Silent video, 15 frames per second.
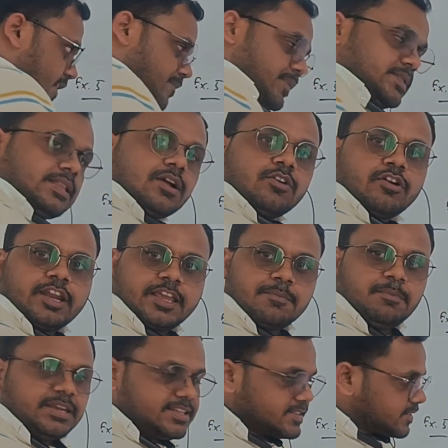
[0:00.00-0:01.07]
shape is the concave
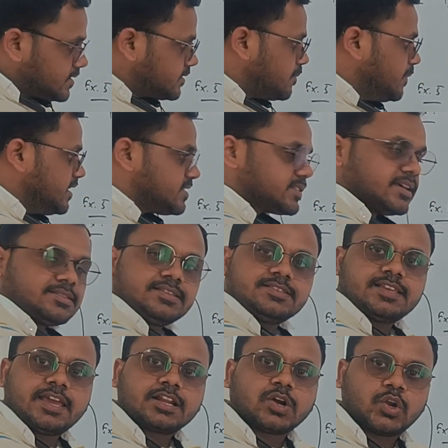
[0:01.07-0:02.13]
meniscus, the meniscus
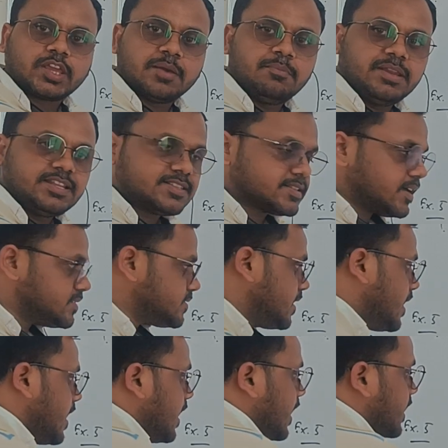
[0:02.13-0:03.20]
is here concave meniscus,
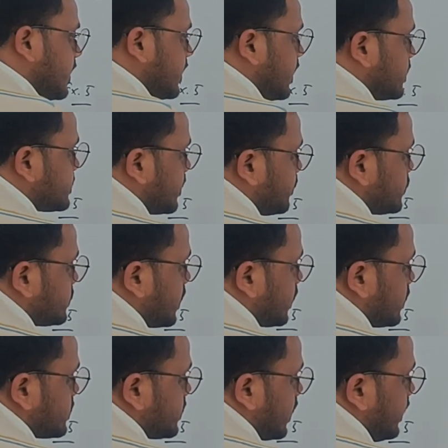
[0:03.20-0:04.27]
and here suppose the
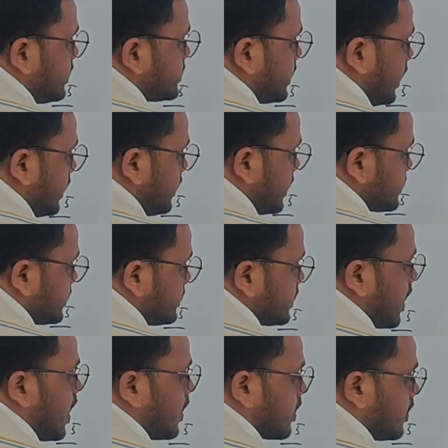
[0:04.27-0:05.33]
consider its radius
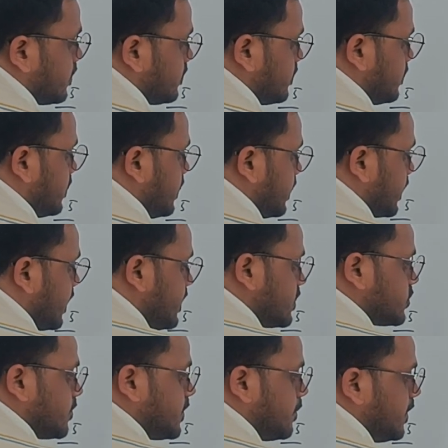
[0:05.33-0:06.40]
is r.
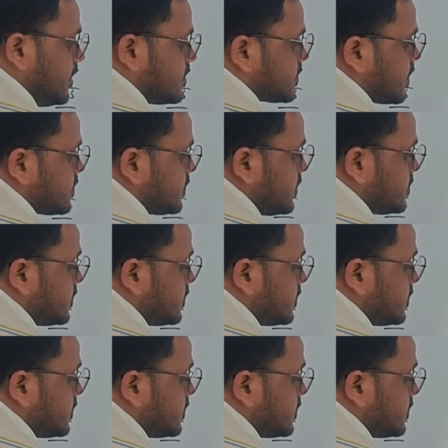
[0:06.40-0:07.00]
Radius of the meniscus